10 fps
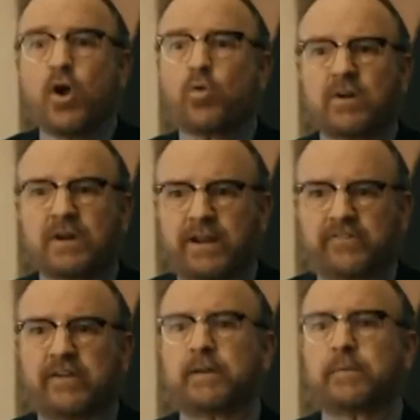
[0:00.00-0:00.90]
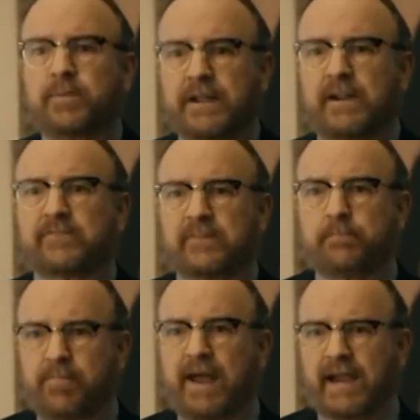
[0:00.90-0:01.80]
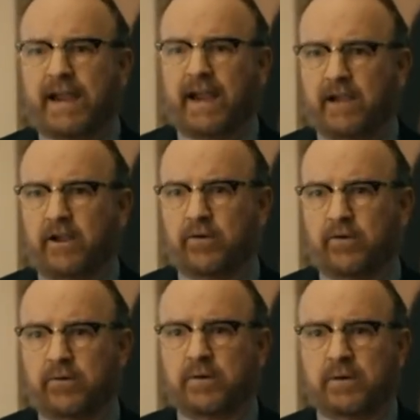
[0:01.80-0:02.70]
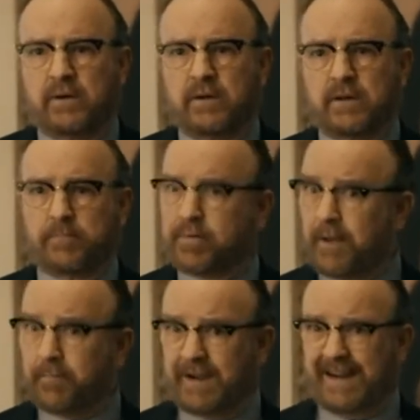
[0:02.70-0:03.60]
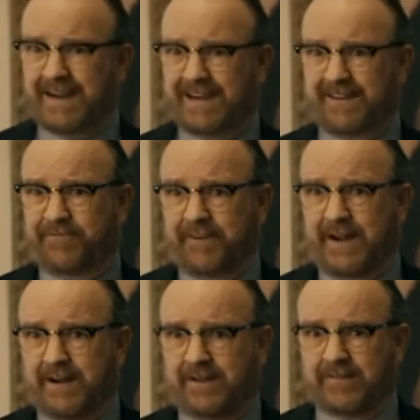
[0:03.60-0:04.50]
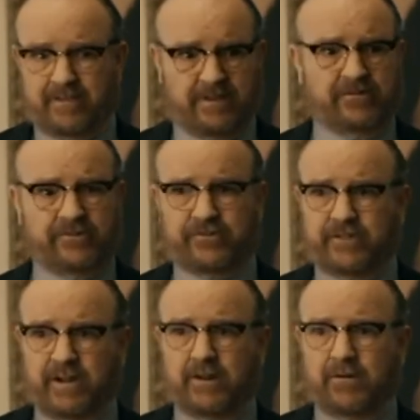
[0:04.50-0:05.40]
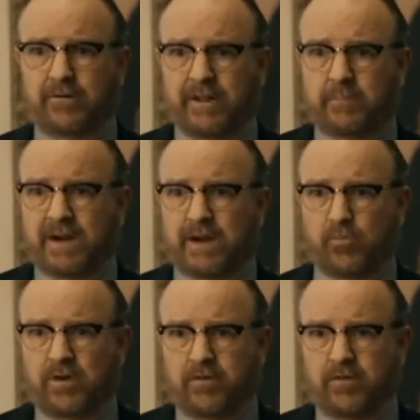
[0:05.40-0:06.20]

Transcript: Release it, please. I'm begging you. A plum gig at Fox and this shithole in my rear